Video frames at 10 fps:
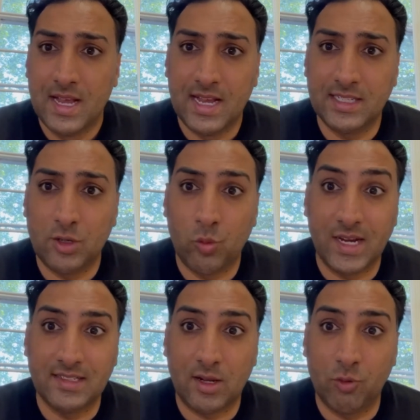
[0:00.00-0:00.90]
Is there
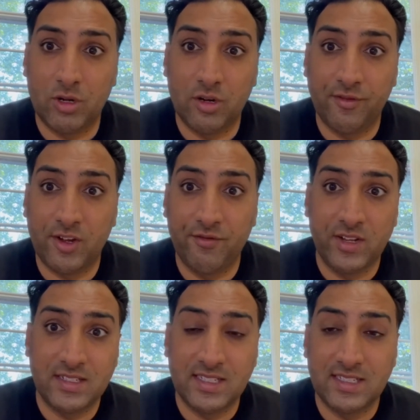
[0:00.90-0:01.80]
ways that we could have
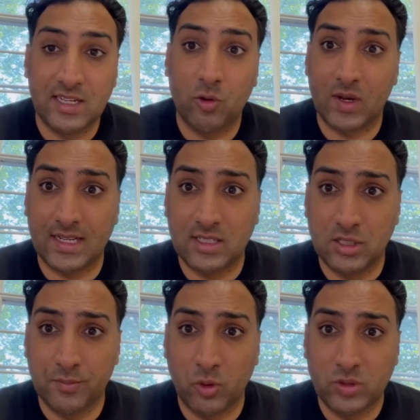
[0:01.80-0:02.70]
converted single lets
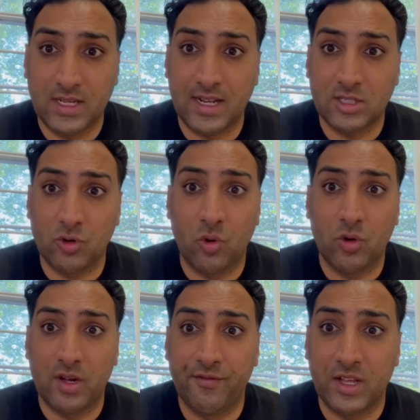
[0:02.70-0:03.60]
into multi-lets
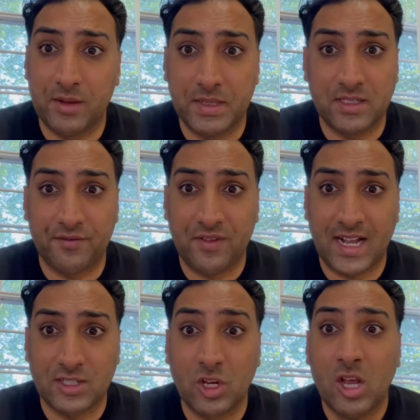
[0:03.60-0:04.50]
or convert them into
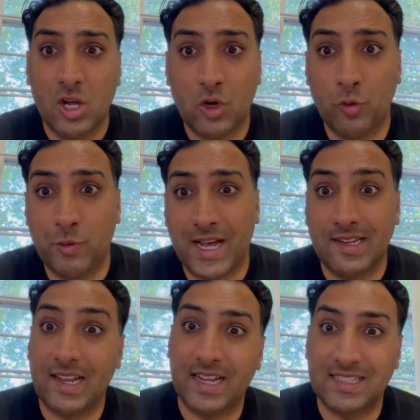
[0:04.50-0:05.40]
flats? Could we add
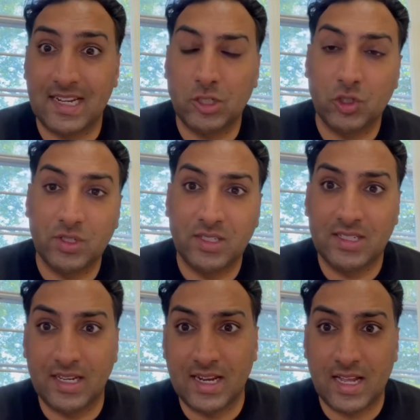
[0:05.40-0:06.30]
any extensions
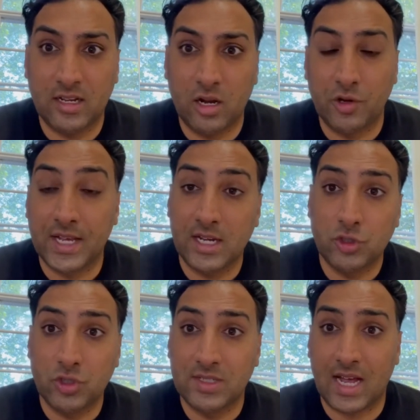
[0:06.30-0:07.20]
in any
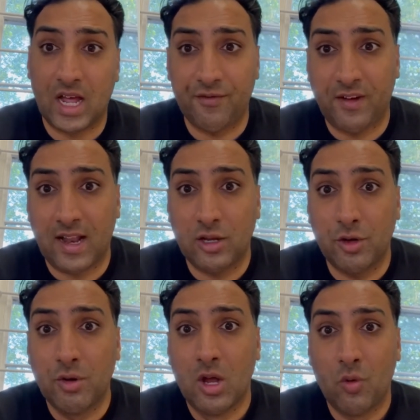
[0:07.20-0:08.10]
locations to add
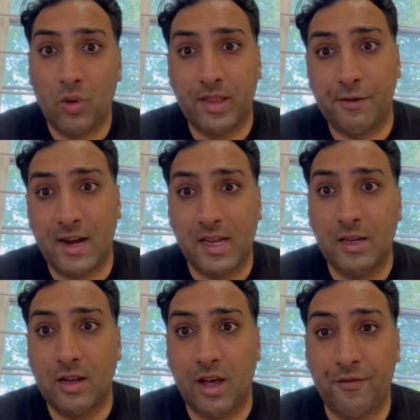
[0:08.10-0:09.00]
value? Were there
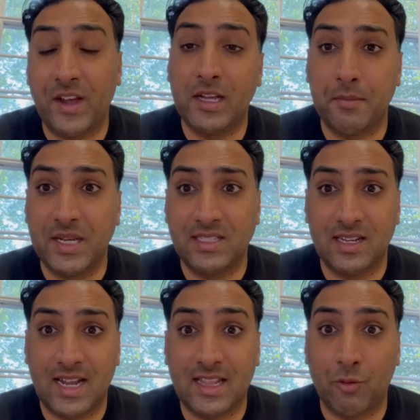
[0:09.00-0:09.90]
any vacant pieces of
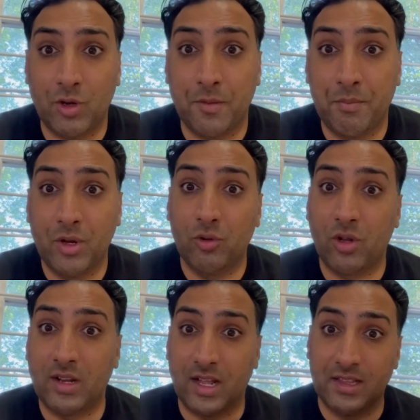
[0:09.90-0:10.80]
land that we can build
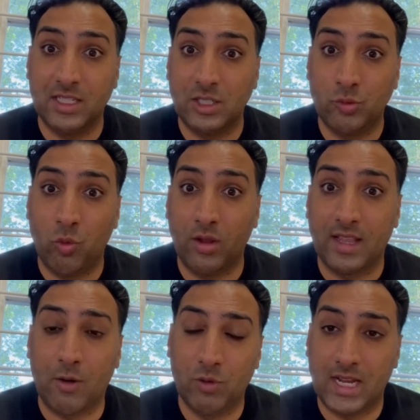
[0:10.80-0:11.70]
on? And this is one
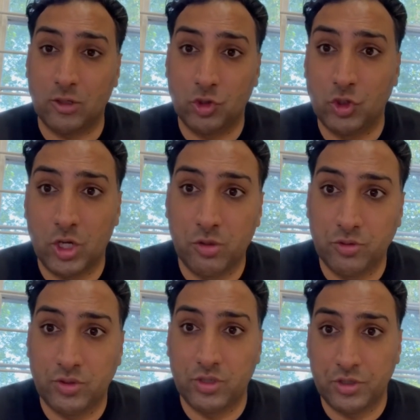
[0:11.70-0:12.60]
that we actually
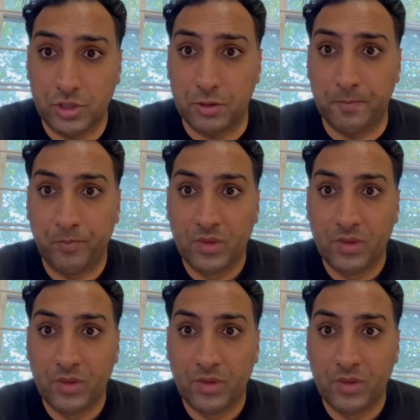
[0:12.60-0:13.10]
chose to do.